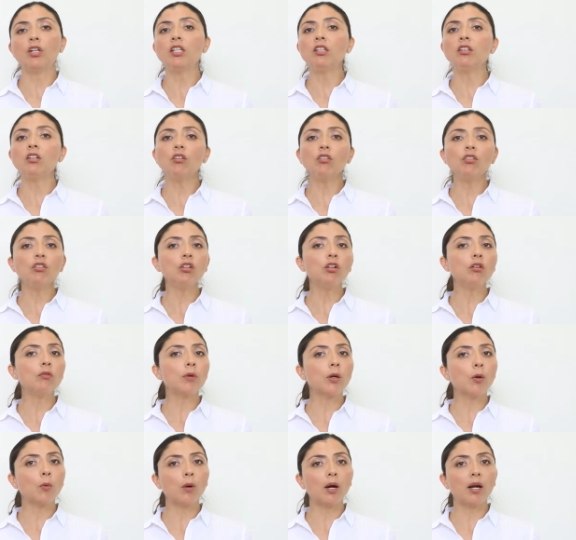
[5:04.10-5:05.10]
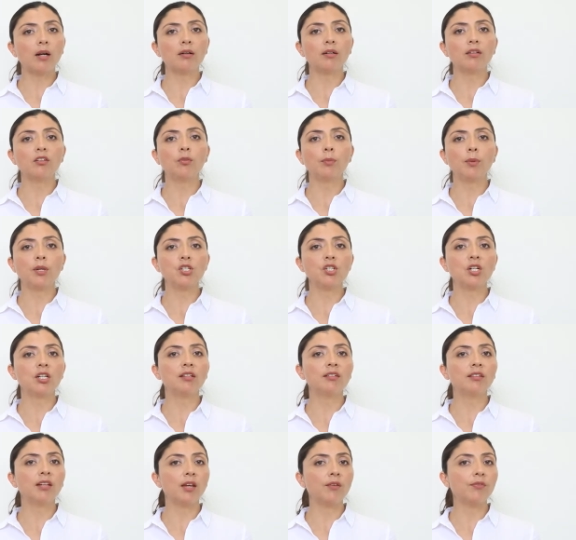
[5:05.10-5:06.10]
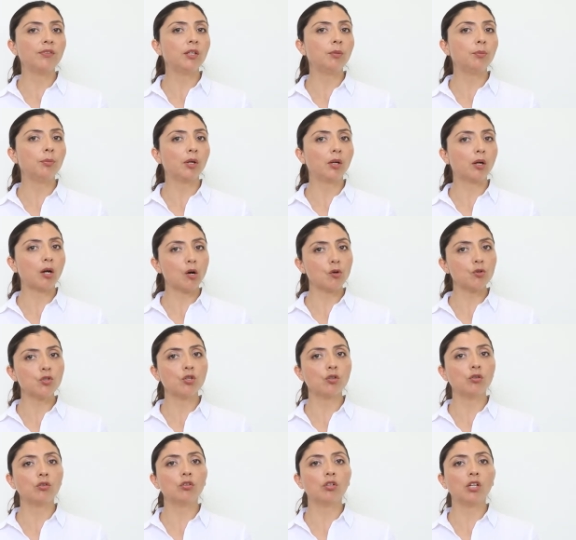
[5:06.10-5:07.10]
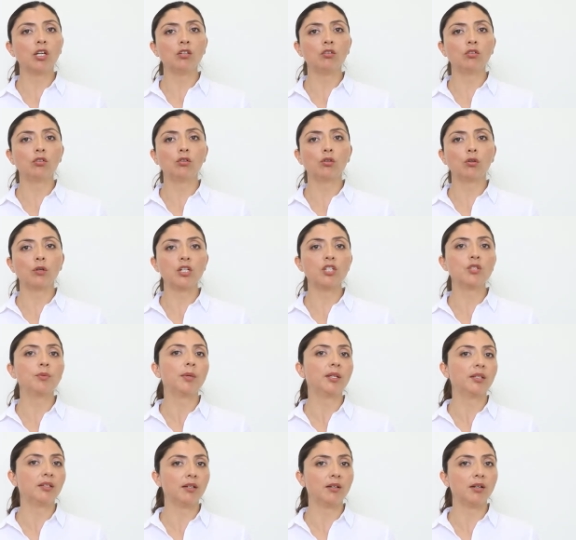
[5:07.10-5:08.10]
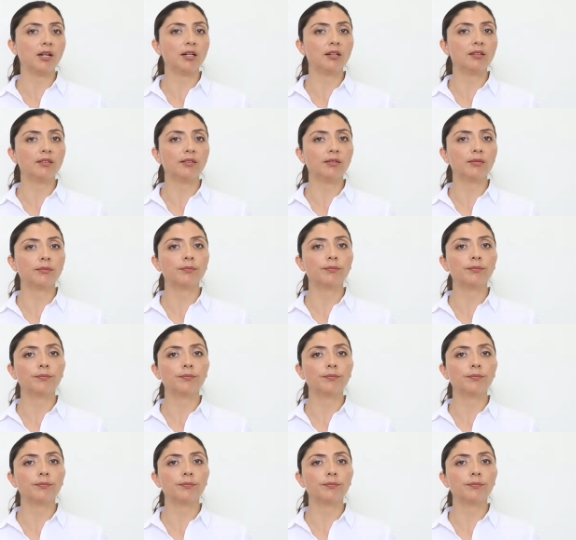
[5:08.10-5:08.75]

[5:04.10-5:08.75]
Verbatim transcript: it does not require special safety precautions and storage materials.